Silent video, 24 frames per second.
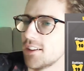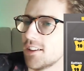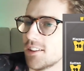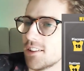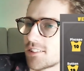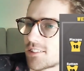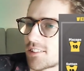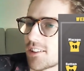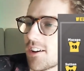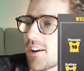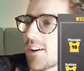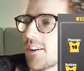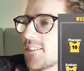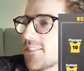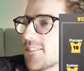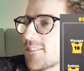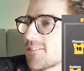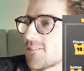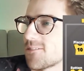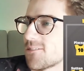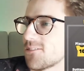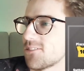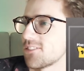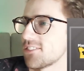So...
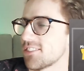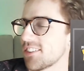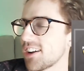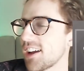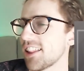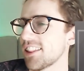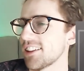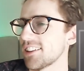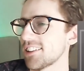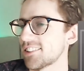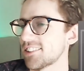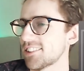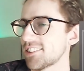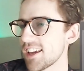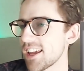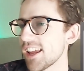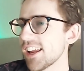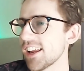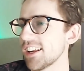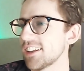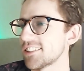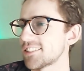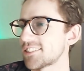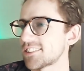Alex
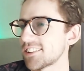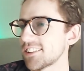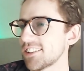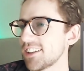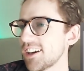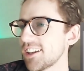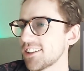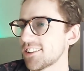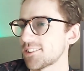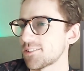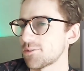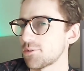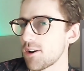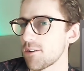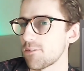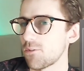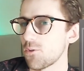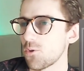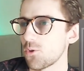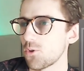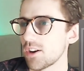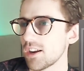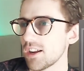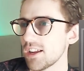King is tonight's
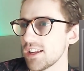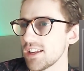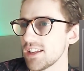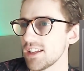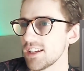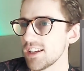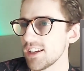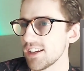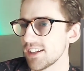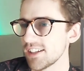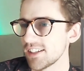referee.